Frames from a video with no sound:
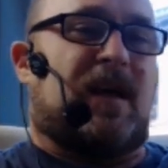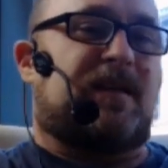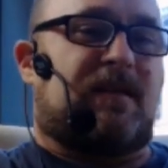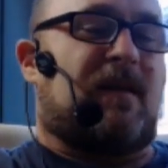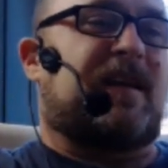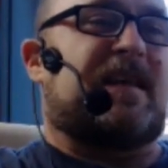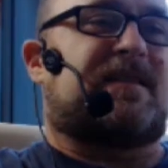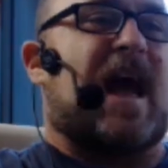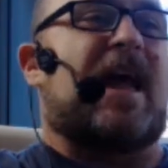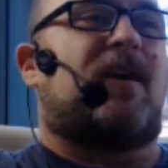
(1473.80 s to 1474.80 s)
uh, uh,
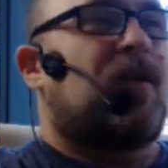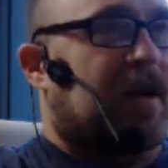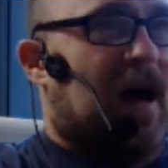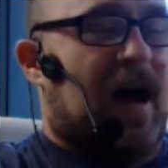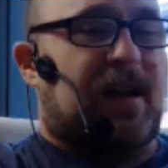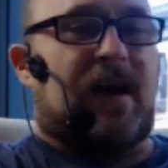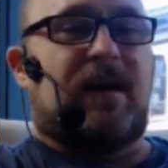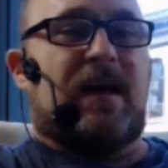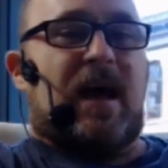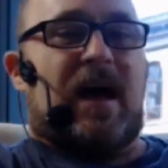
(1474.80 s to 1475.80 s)
"sana" or "kana,"
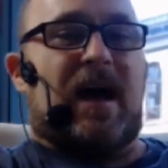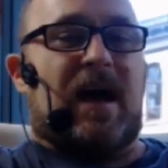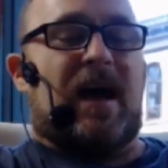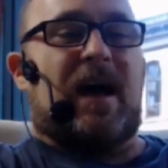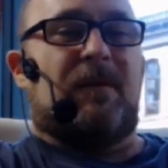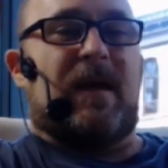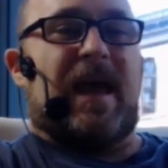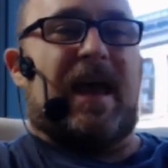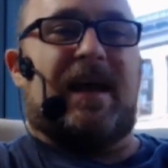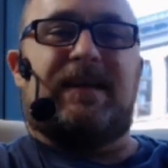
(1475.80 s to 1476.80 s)
uh, um,
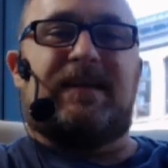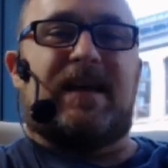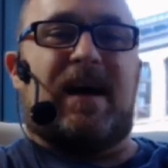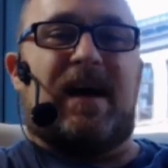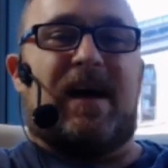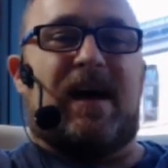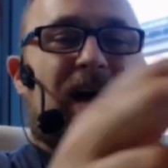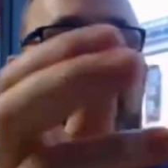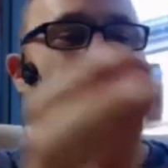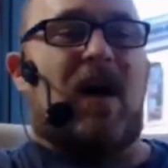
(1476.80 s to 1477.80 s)
and
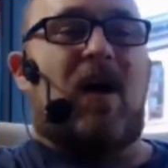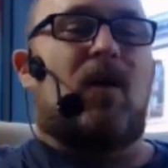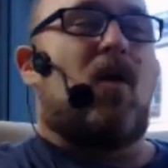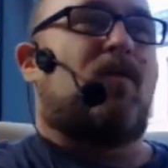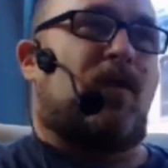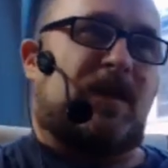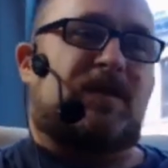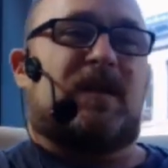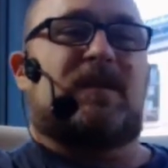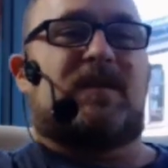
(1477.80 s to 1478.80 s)
all over
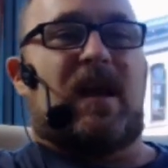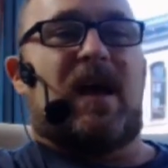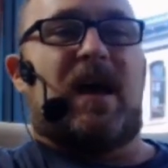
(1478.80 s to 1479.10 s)
this this